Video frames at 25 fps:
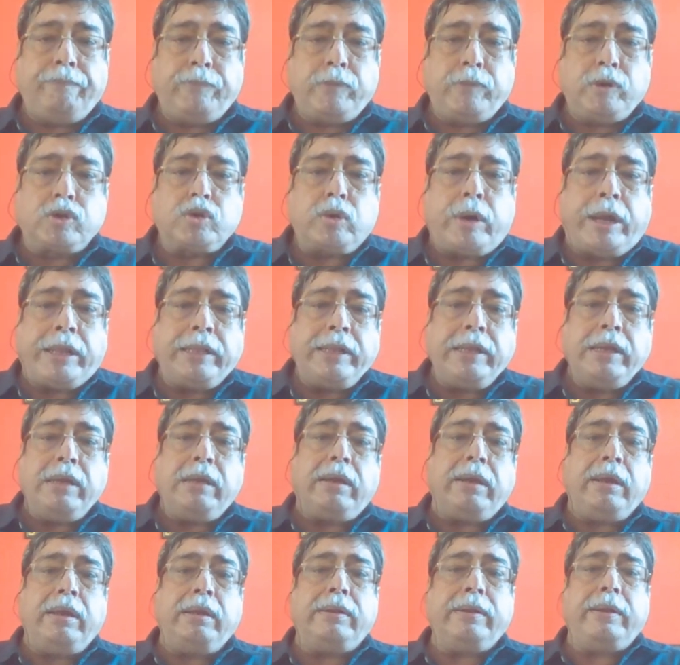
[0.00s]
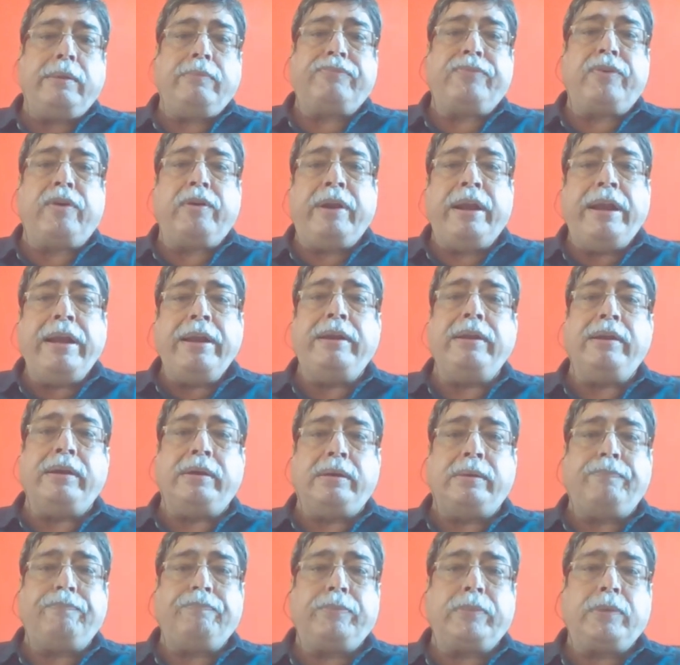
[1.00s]
so I think for
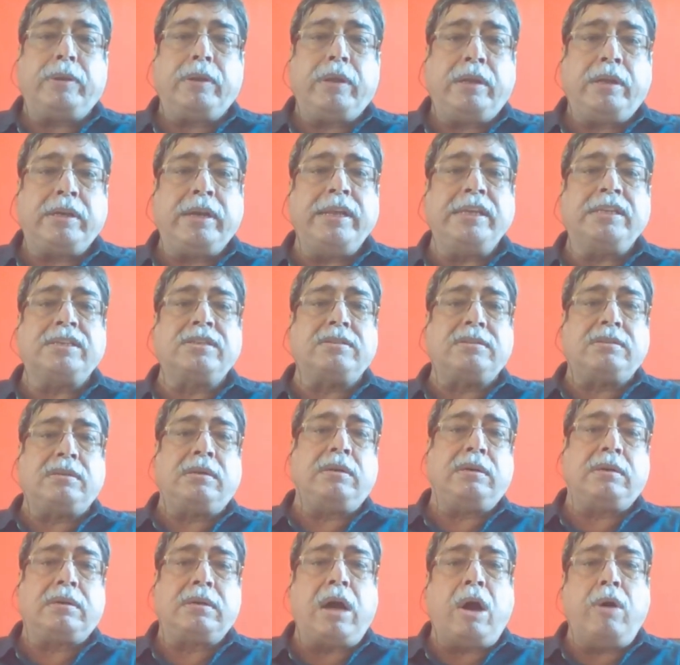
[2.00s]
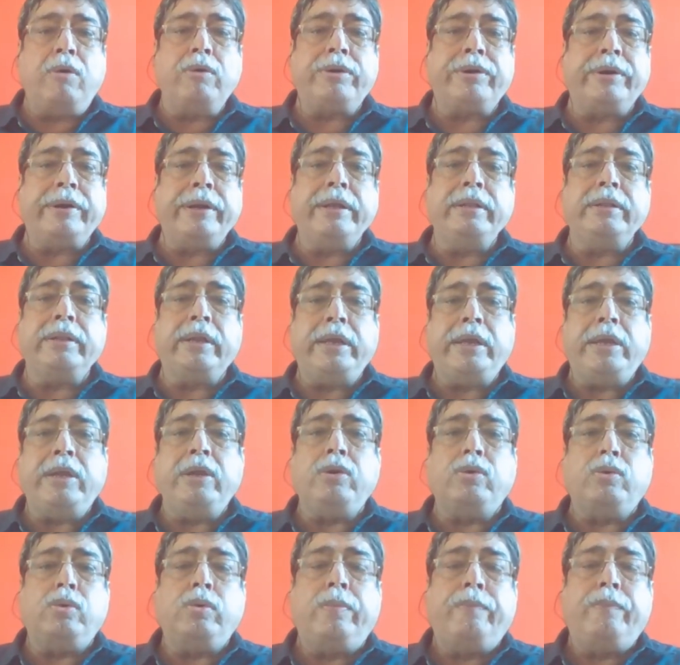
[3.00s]
India, at least countering the
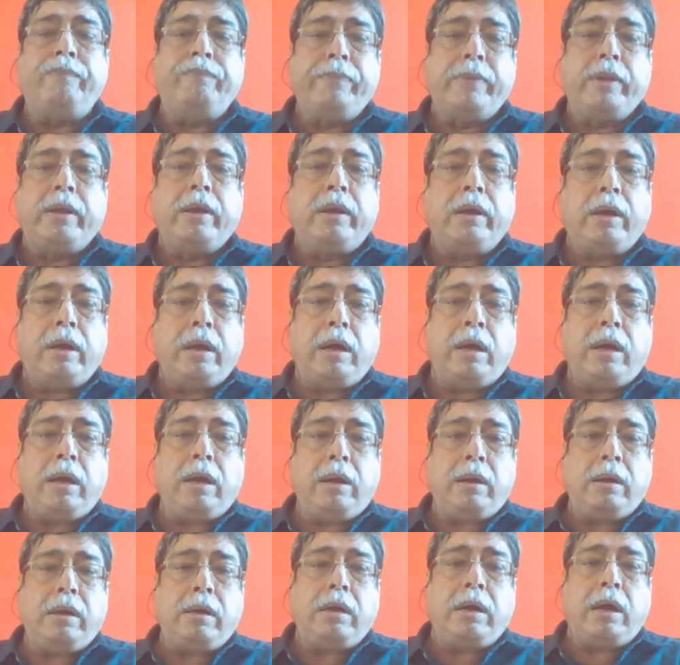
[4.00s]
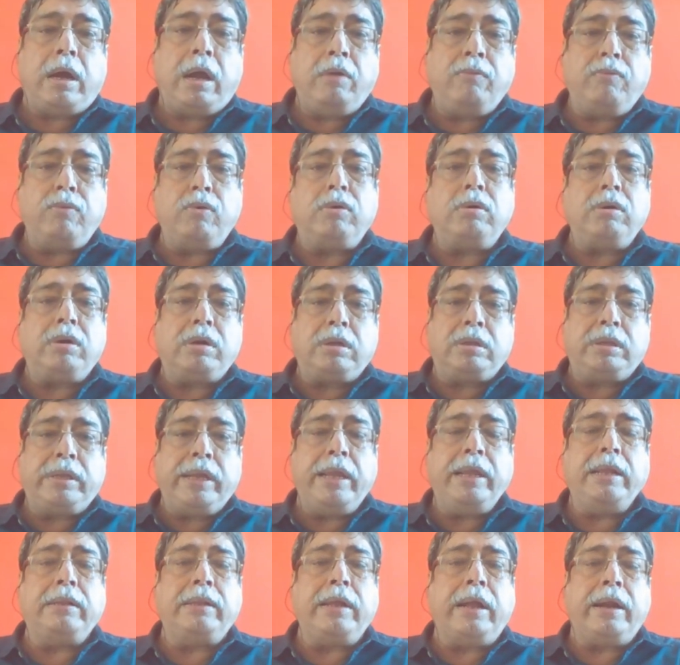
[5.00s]
EU, I would
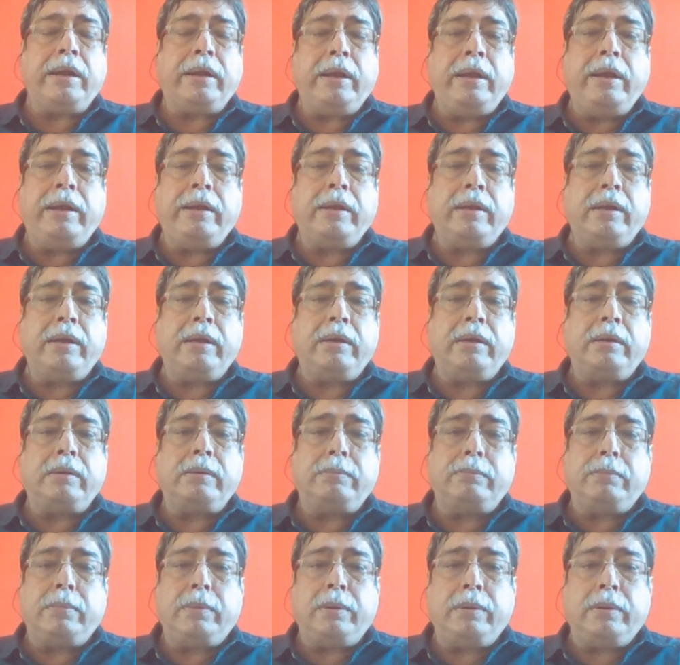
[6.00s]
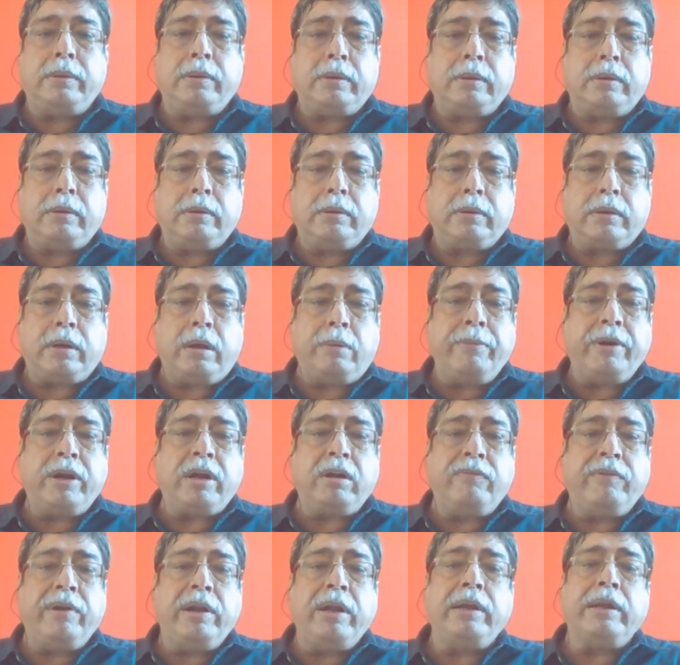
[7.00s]
think that India the government
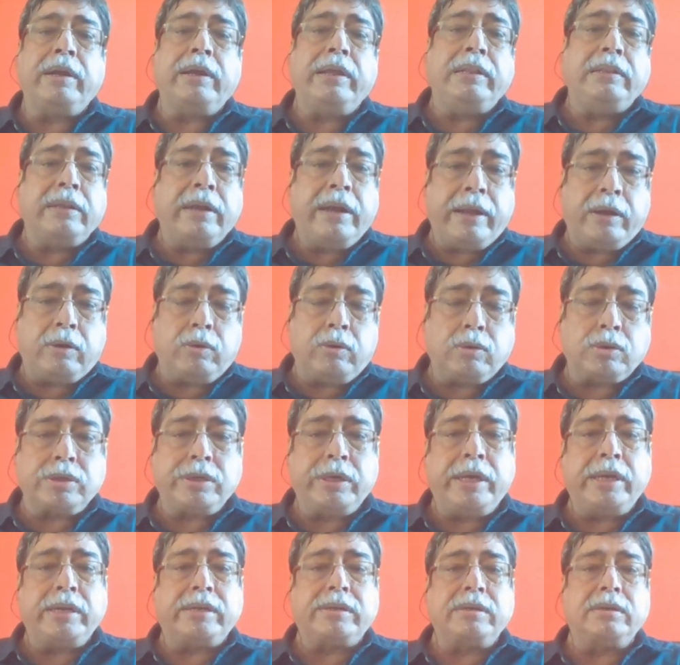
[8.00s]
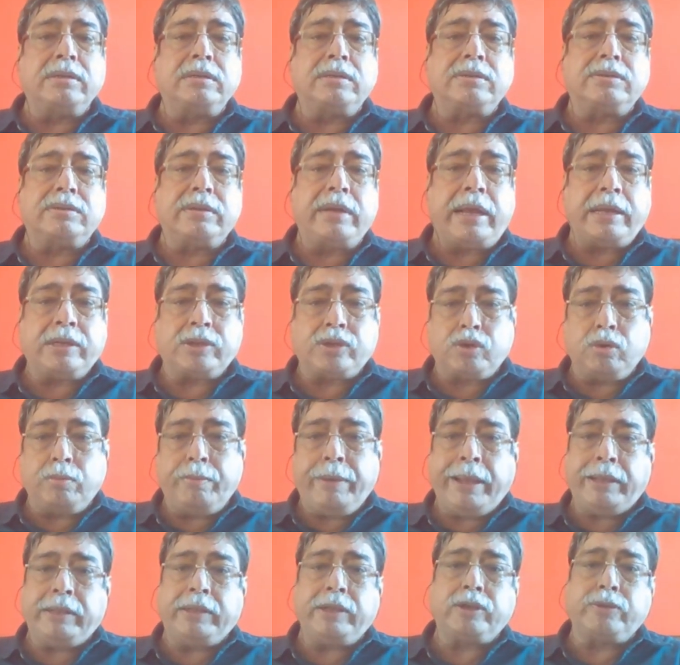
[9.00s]
of India in the negotiations has to
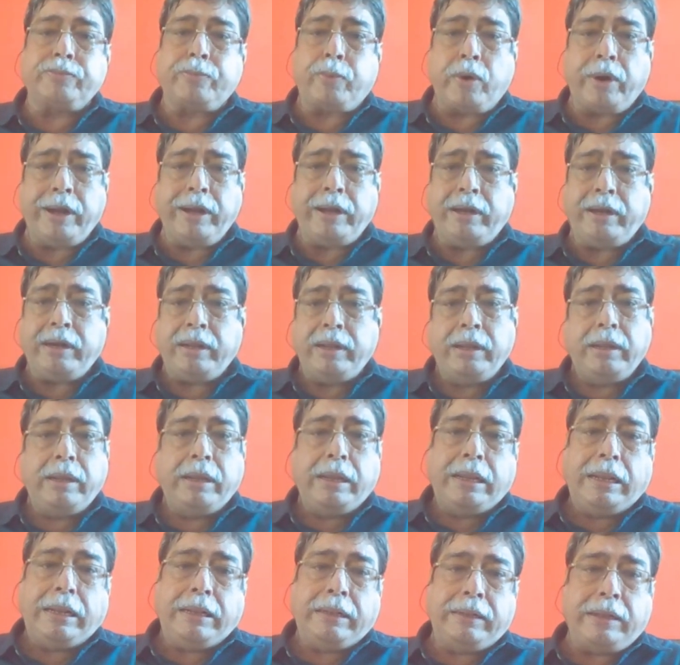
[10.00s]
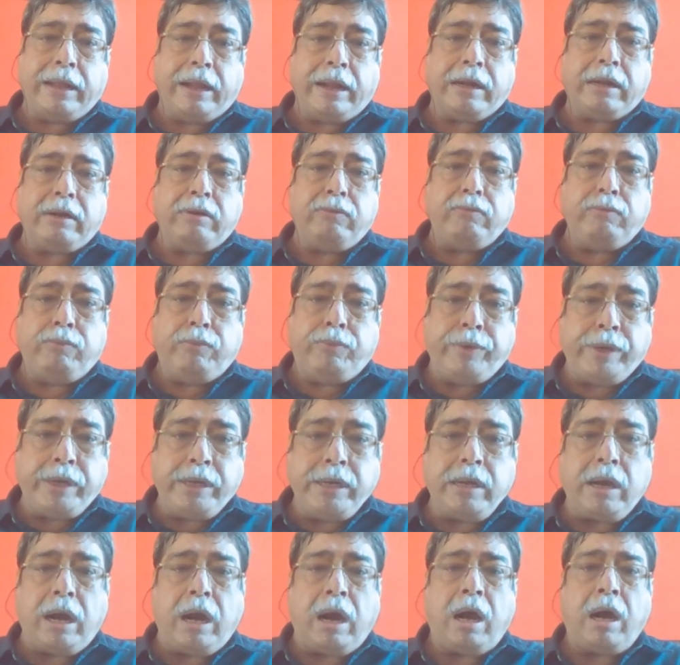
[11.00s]
make this point that
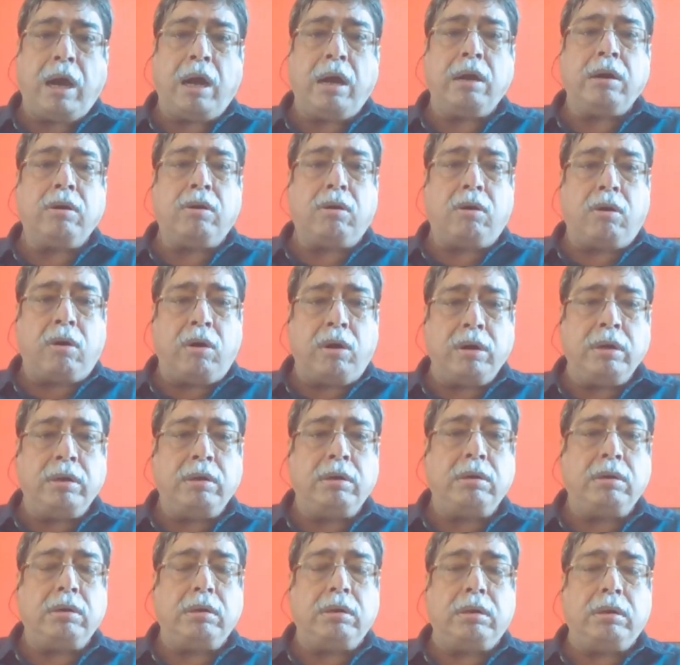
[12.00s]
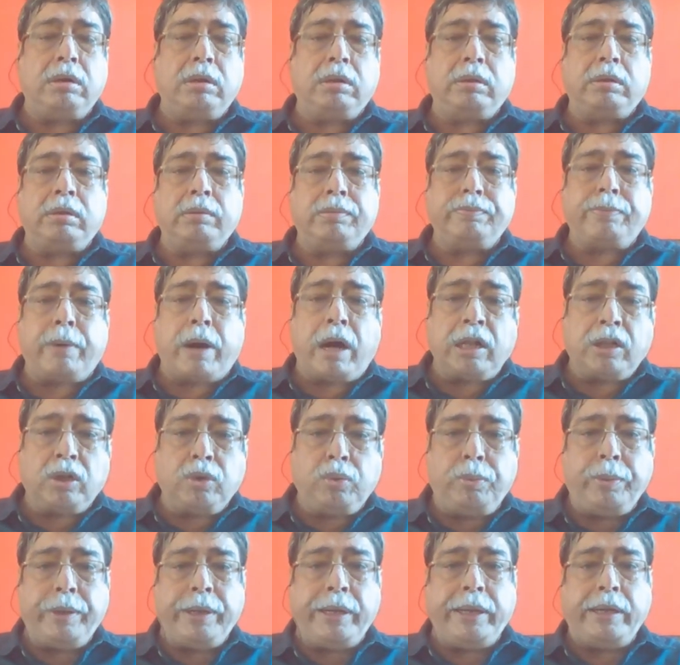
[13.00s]
we are on the
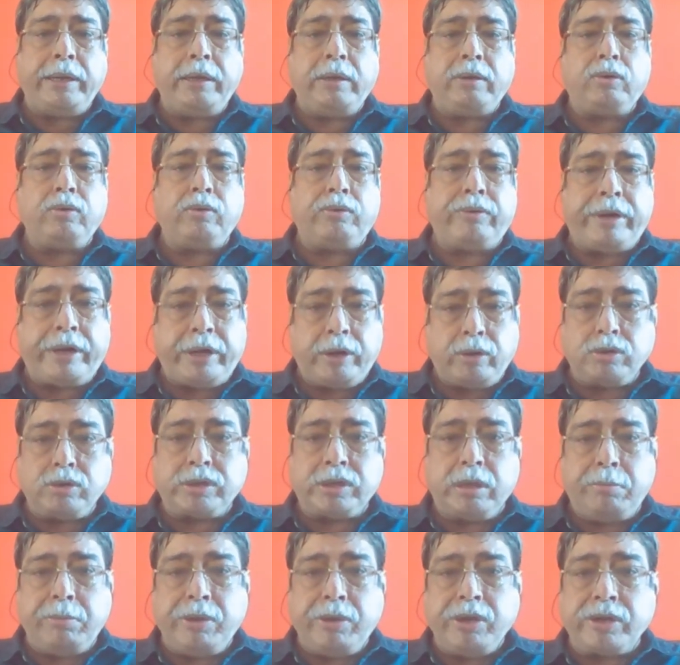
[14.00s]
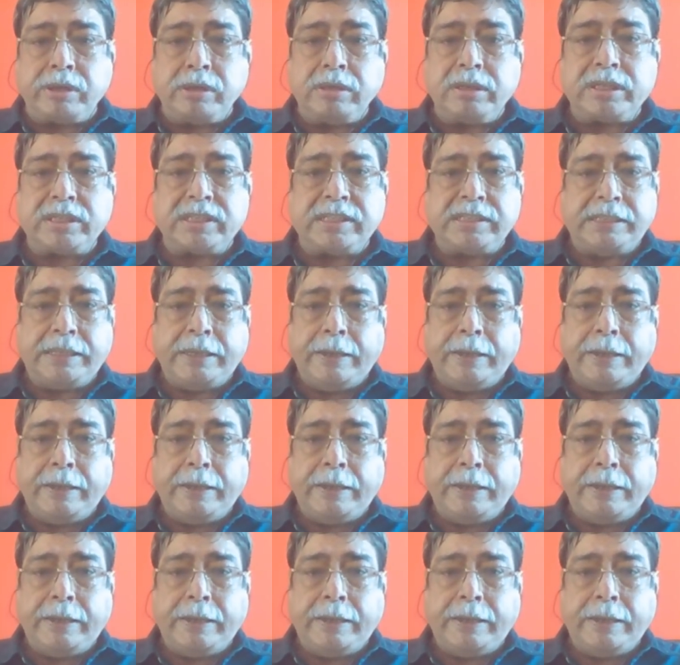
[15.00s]
pathway to reduce emissions